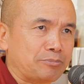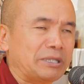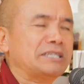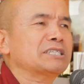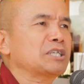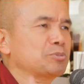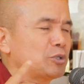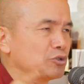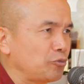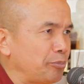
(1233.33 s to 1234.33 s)
May this
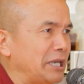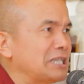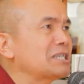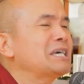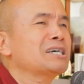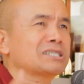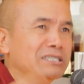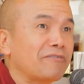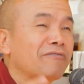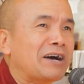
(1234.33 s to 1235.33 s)
experience of pain
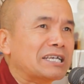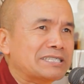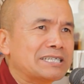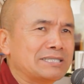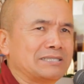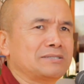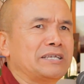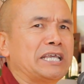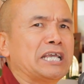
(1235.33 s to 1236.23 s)
suffices